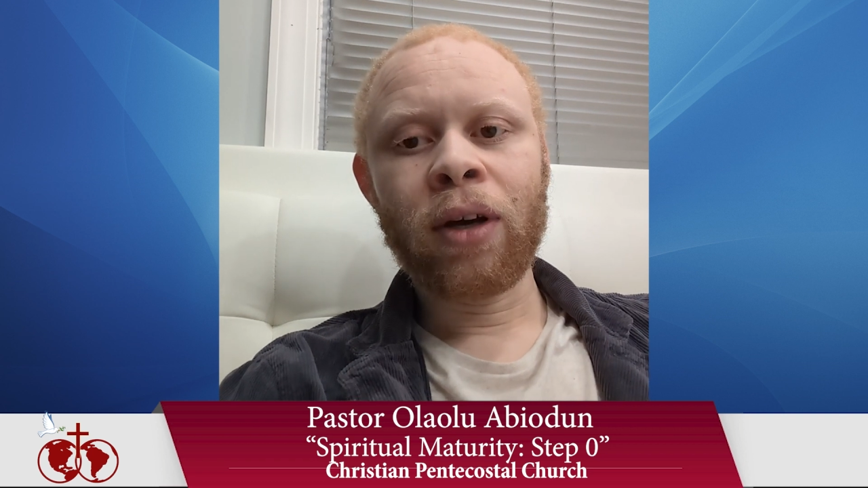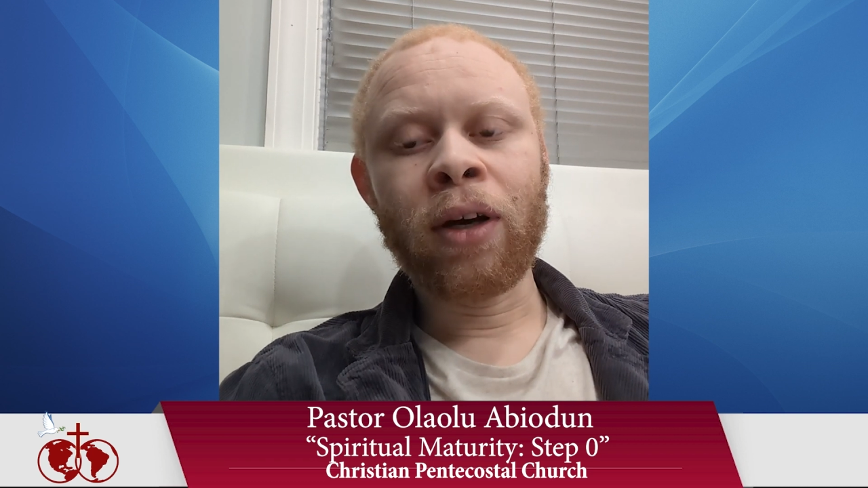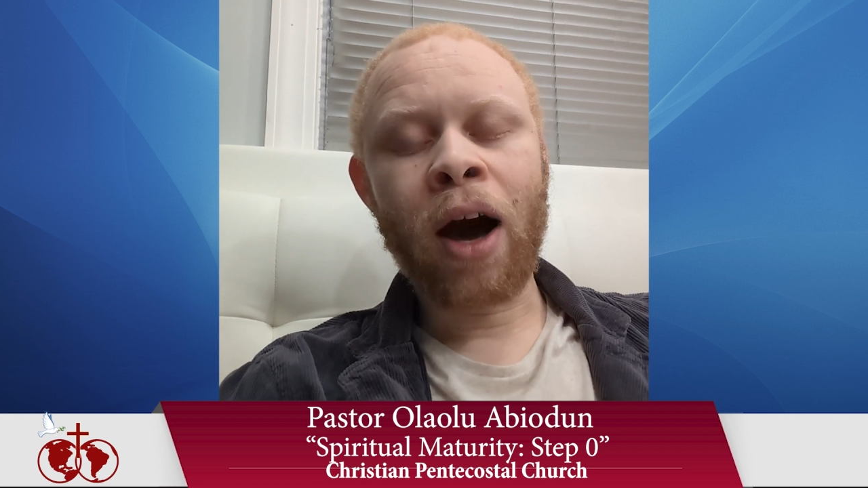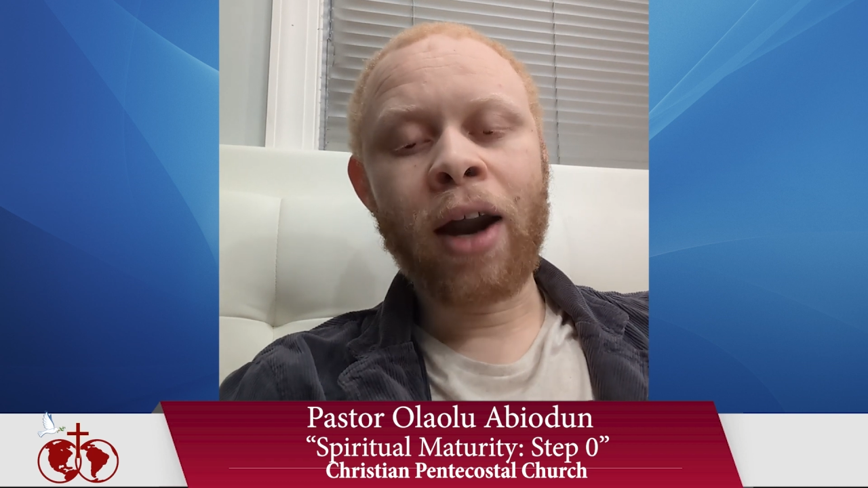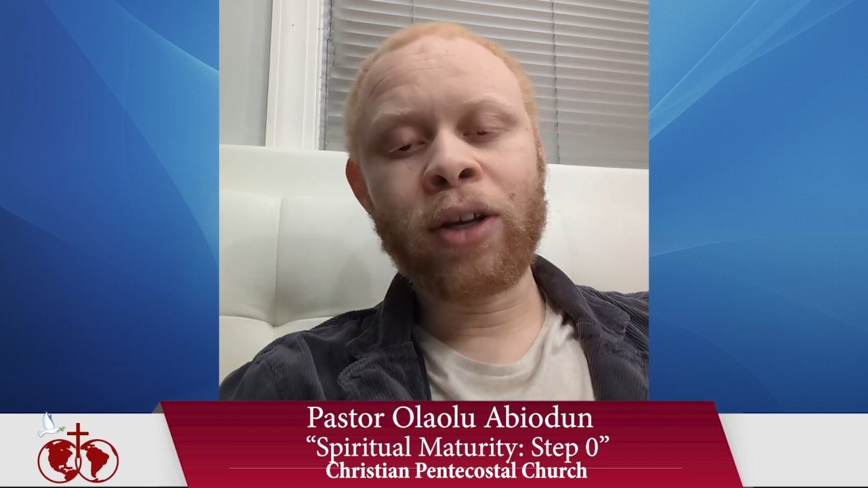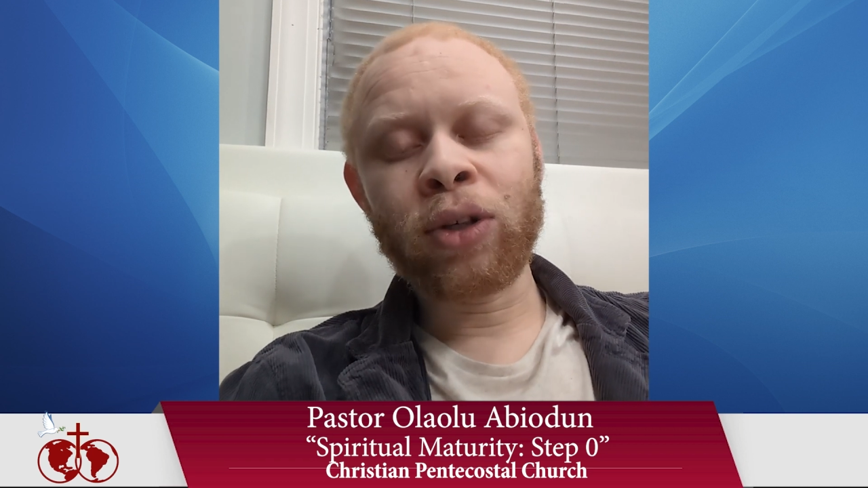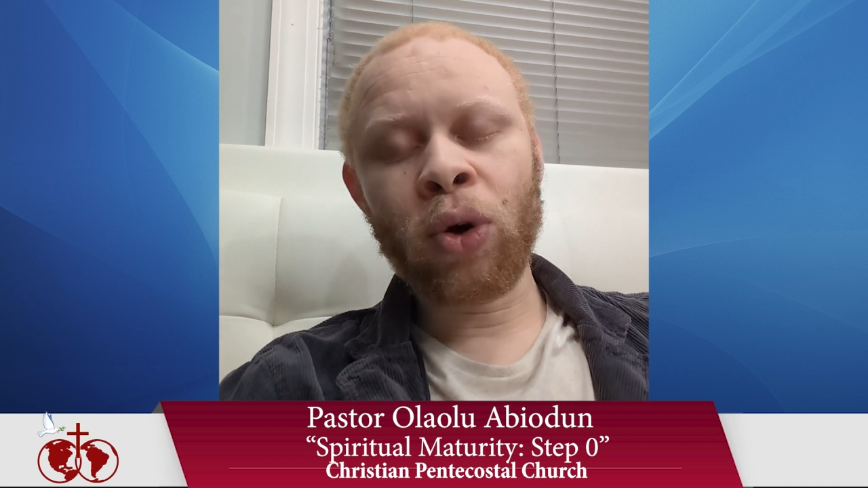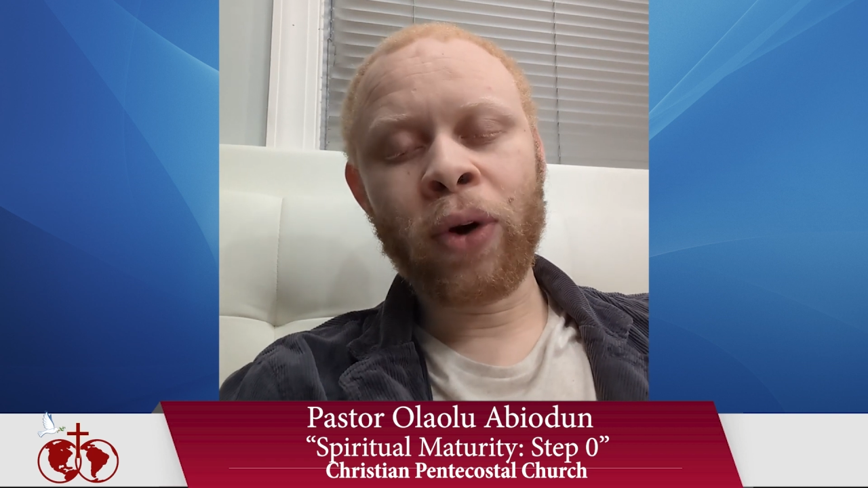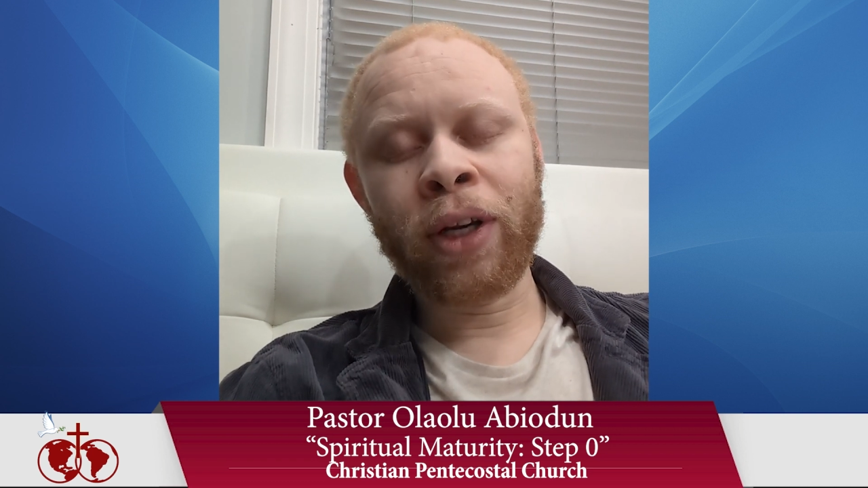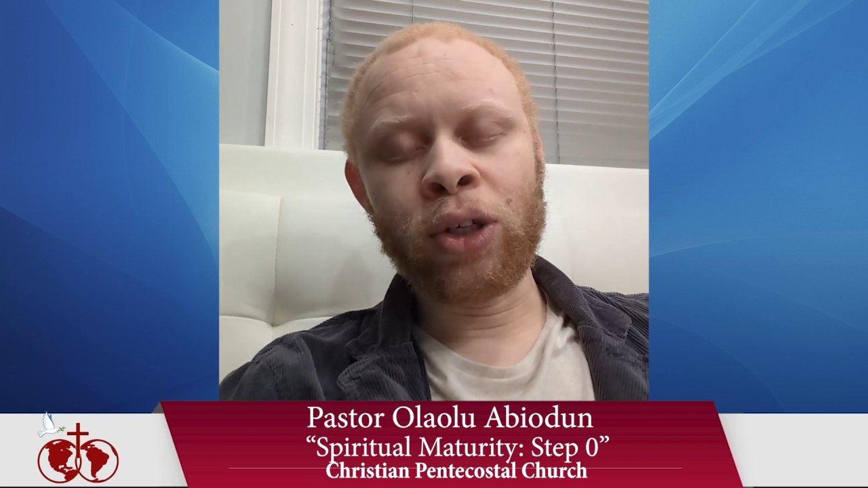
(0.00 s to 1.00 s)
God is
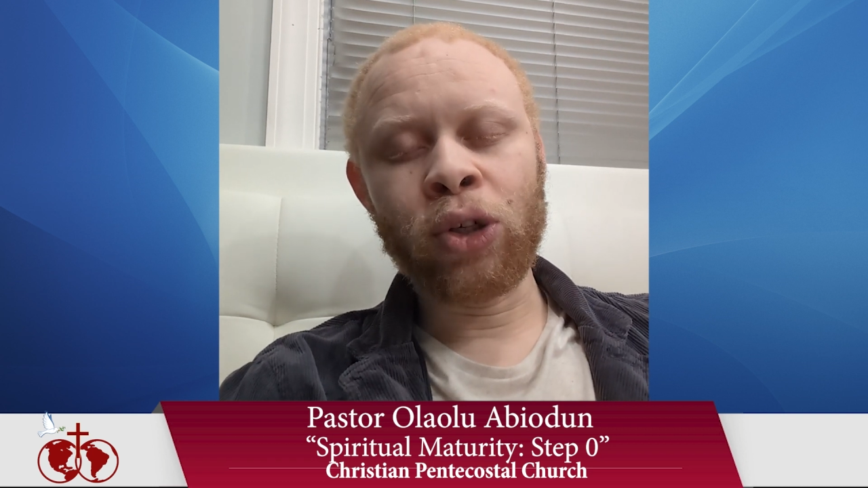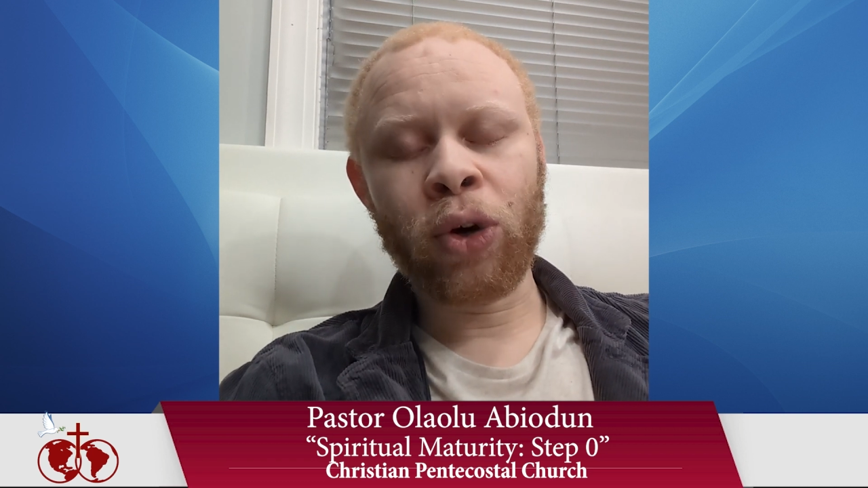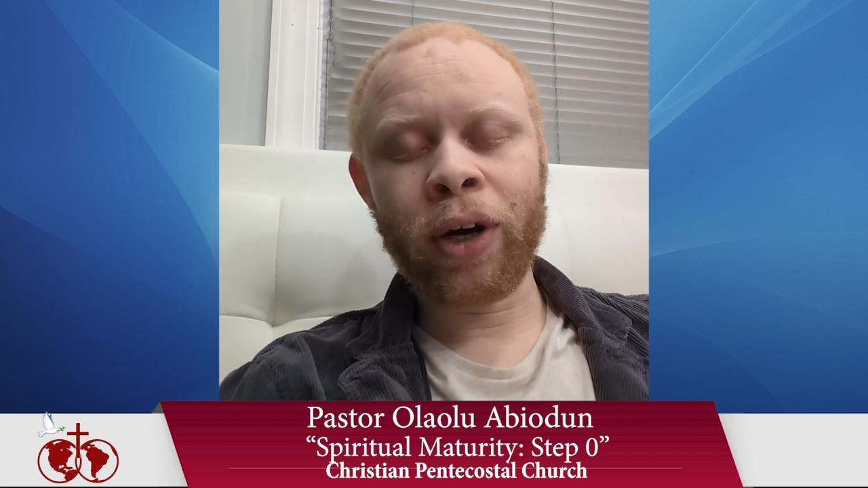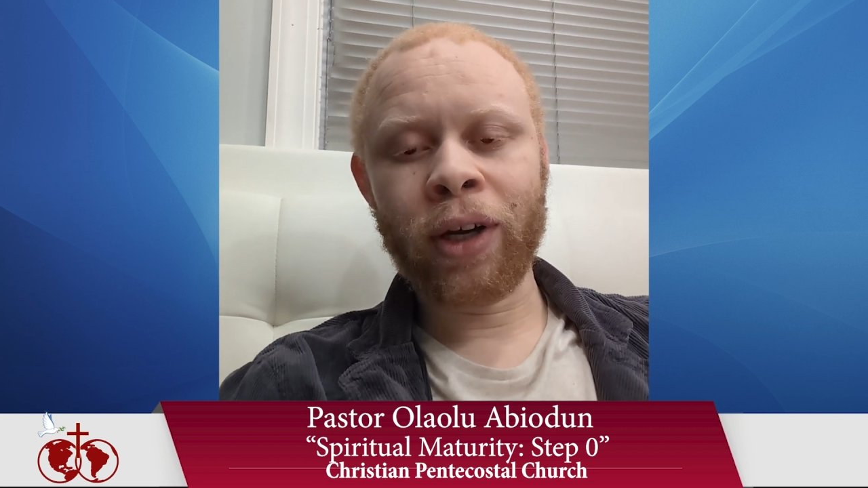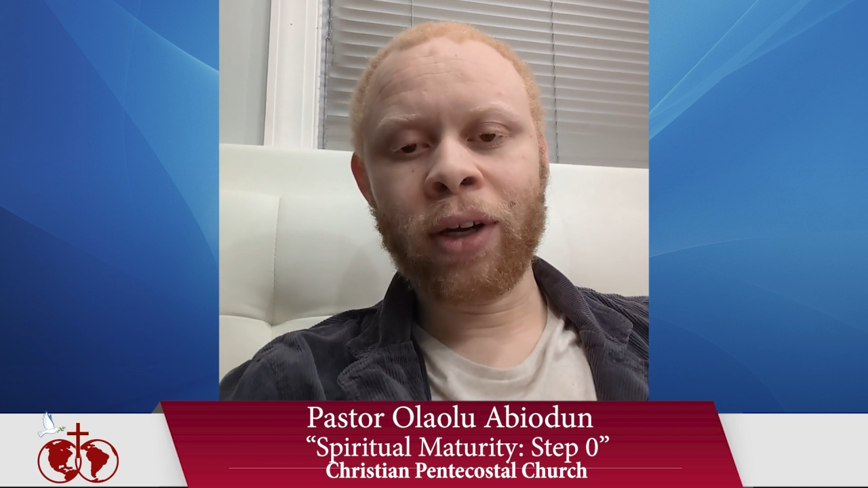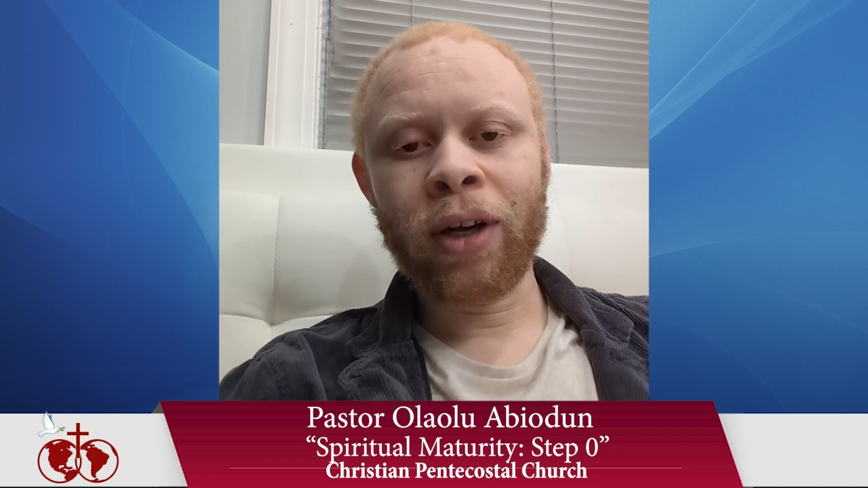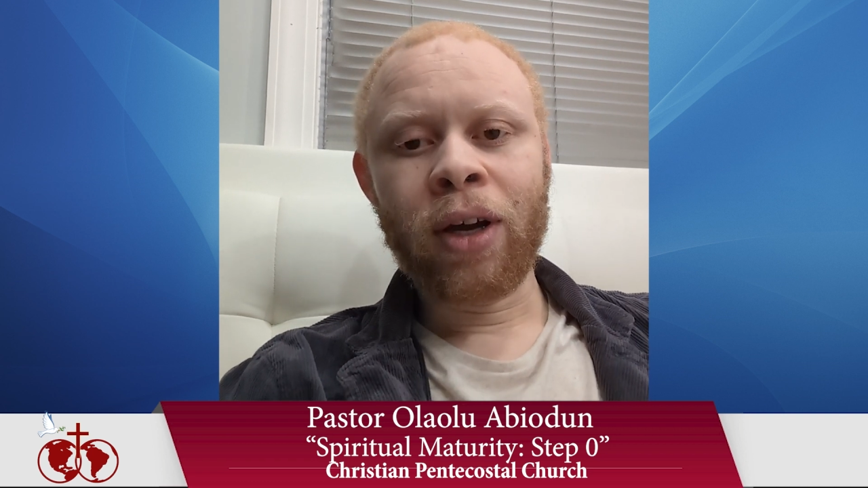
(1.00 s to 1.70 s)
already drawing.